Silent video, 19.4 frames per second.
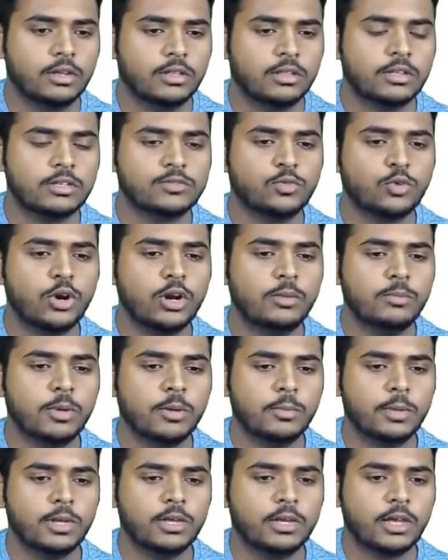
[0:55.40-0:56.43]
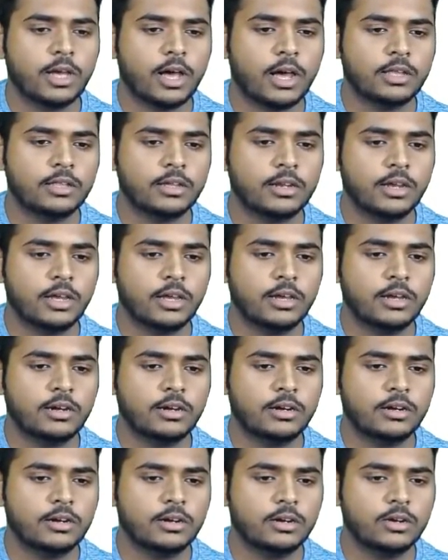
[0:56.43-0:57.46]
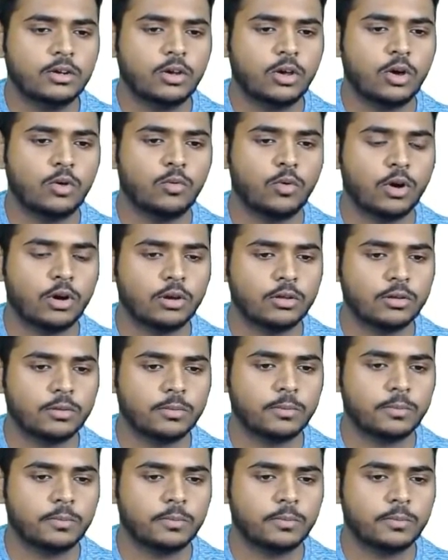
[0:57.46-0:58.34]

This void may be either air or water.